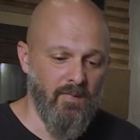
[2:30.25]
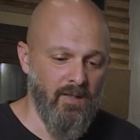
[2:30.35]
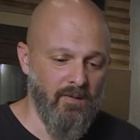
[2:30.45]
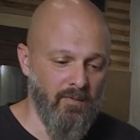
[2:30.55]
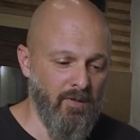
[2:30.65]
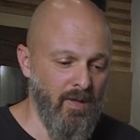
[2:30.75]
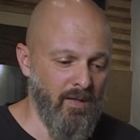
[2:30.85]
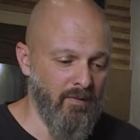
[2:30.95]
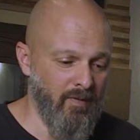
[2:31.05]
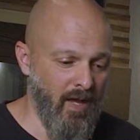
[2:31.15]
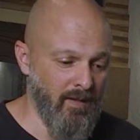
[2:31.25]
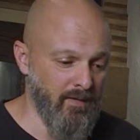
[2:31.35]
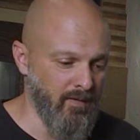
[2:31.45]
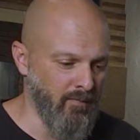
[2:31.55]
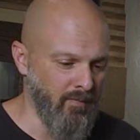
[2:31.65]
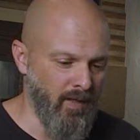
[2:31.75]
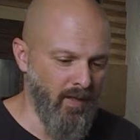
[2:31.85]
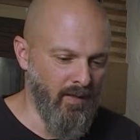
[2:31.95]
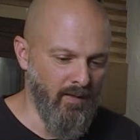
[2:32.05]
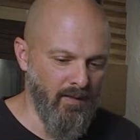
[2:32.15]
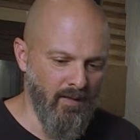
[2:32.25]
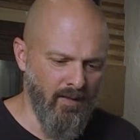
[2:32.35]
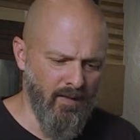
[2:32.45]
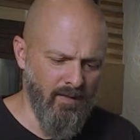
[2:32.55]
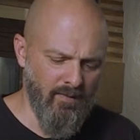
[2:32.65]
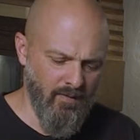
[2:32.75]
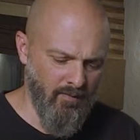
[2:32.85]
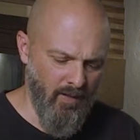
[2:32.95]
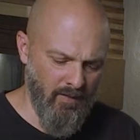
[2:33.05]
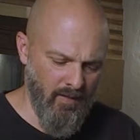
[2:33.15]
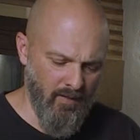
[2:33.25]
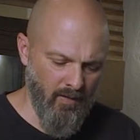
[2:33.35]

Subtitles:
He remanufactured them, and it's a great thing.